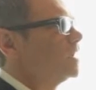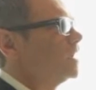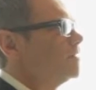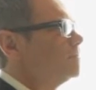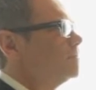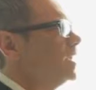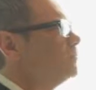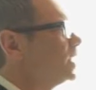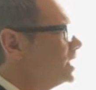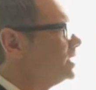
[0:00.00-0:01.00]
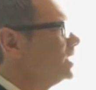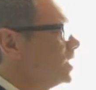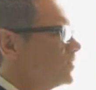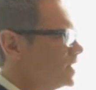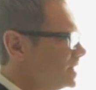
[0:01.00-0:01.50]
But
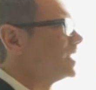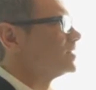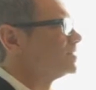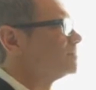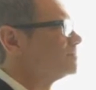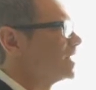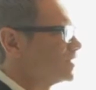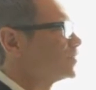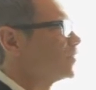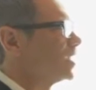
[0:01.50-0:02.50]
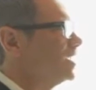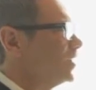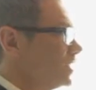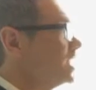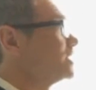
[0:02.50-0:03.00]
that's a great,
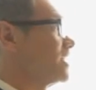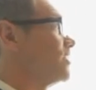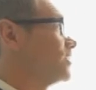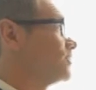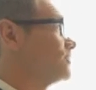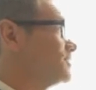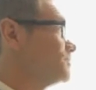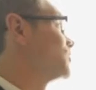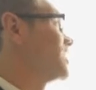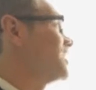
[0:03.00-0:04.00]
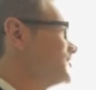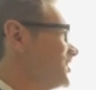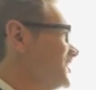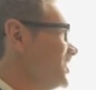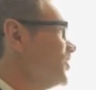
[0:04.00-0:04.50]
and that's how I learned to pronounce
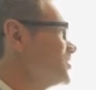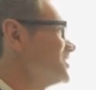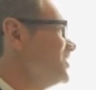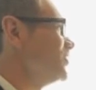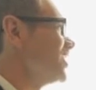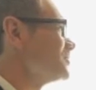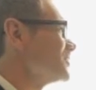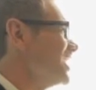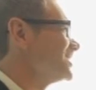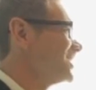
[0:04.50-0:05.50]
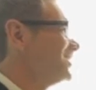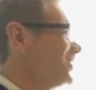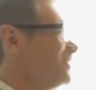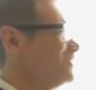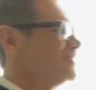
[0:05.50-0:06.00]
it. Because he knew how to pronounce it
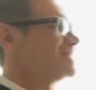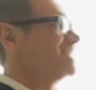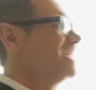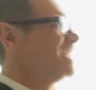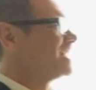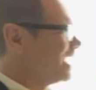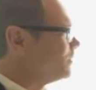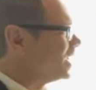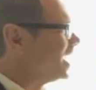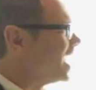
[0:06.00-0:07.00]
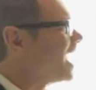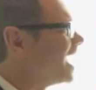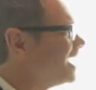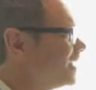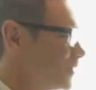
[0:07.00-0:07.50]
too. It wasn't
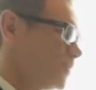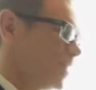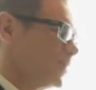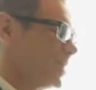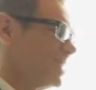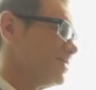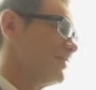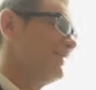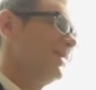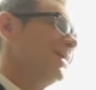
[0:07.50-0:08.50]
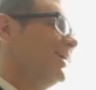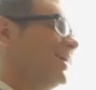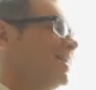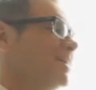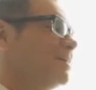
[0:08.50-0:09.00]
Kawai or whatever.
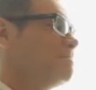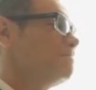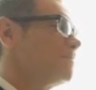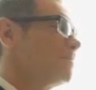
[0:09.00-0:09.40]
And